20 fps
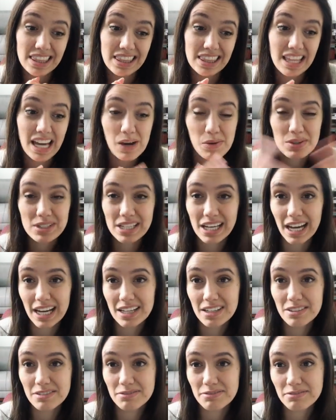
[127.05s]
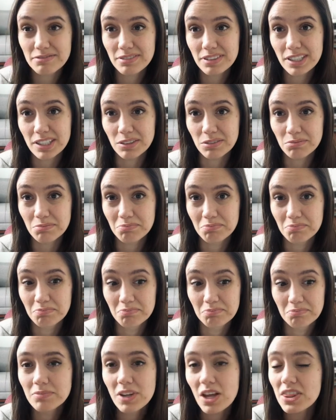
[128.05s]
that was kind of,
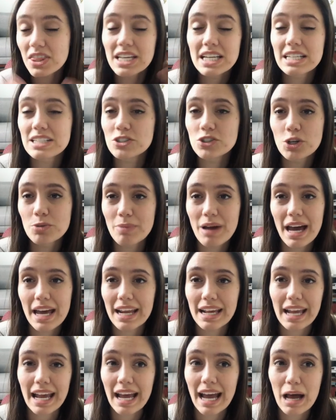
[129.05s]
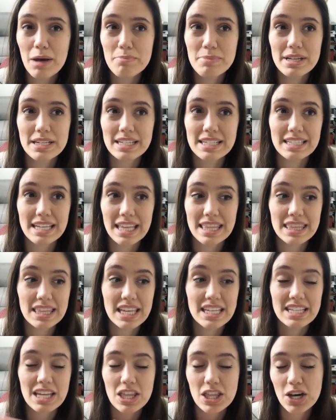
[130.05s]
nothing as dramatic happened as
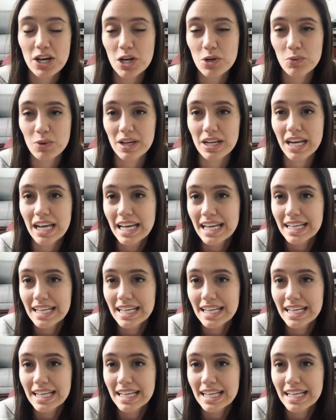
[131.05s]
I thought it would.